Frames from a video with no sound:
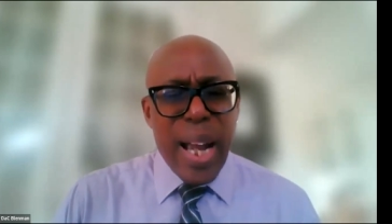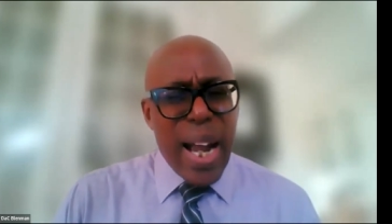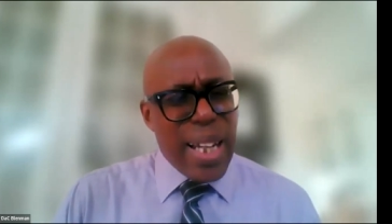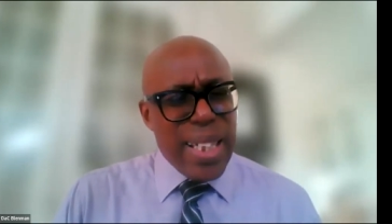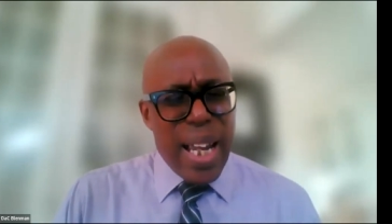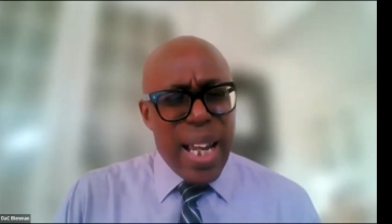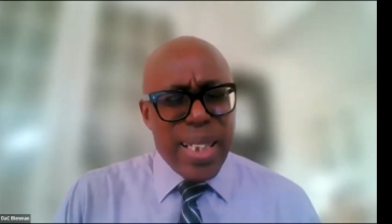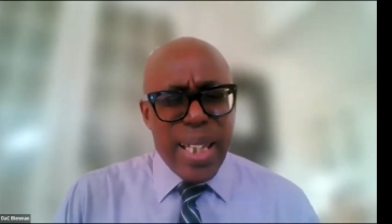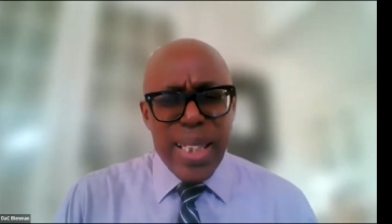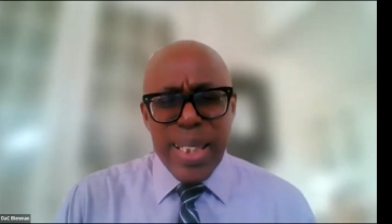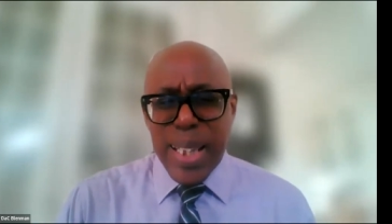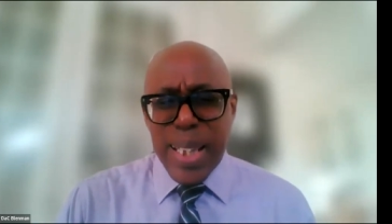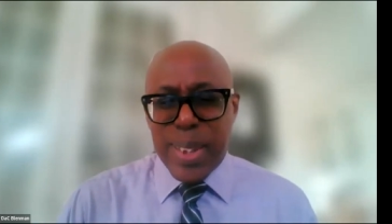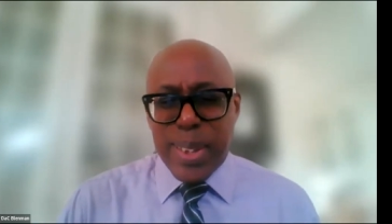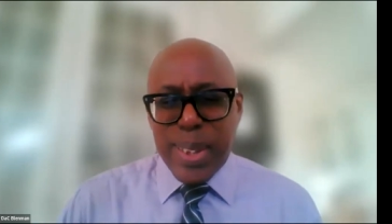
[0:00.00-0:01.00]
I think
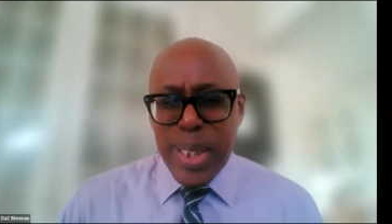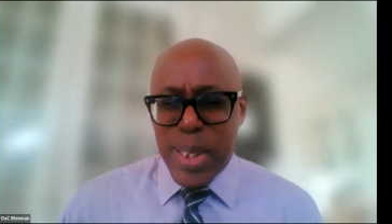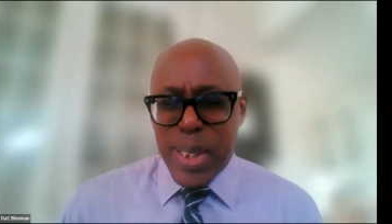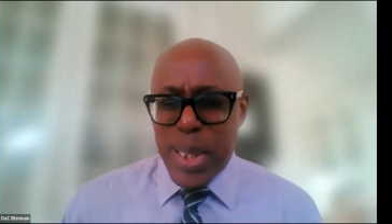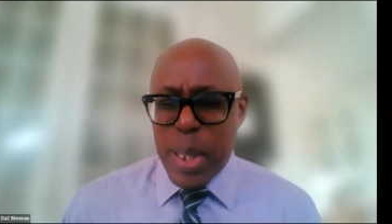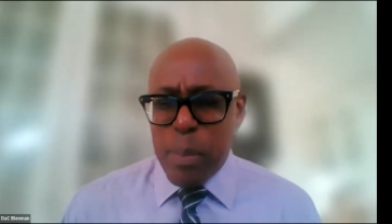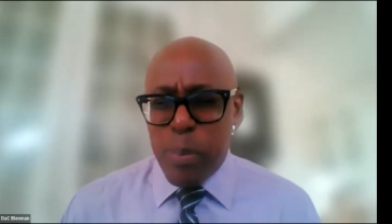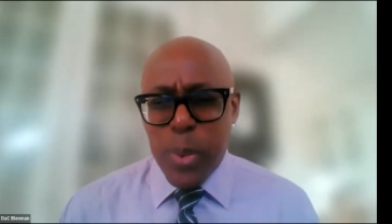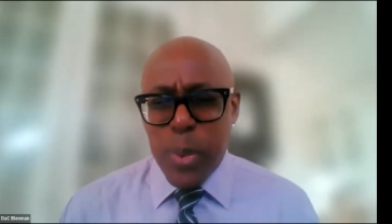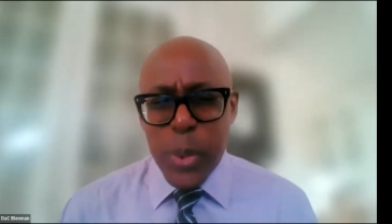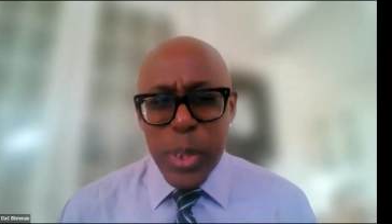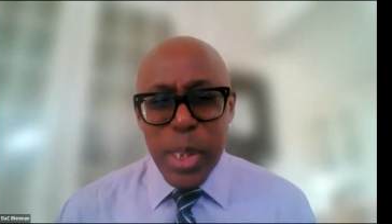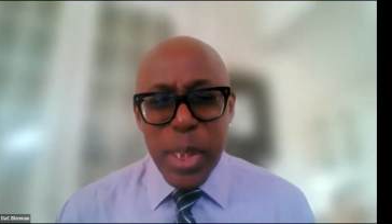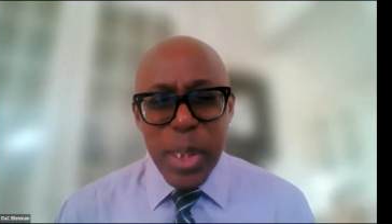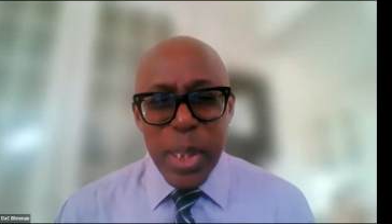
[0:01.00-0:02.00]
that's such an
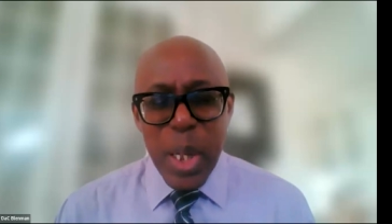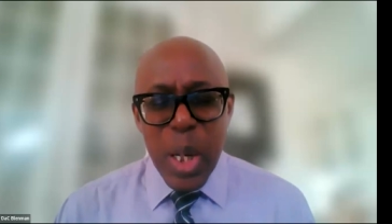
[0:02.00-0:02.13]
important